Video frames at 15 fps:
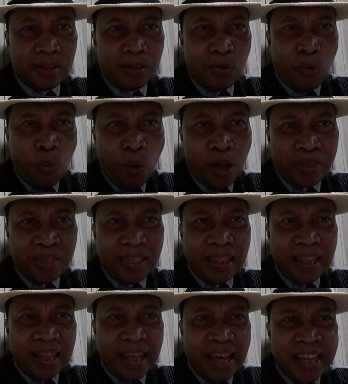What
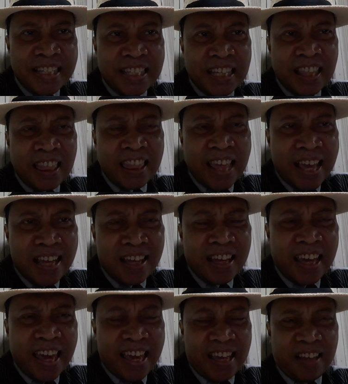is she
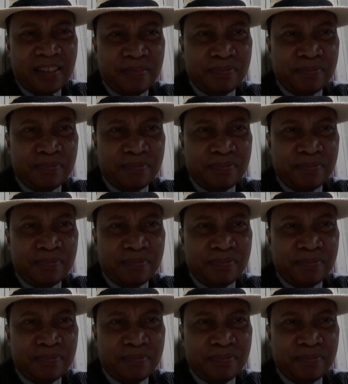thinking?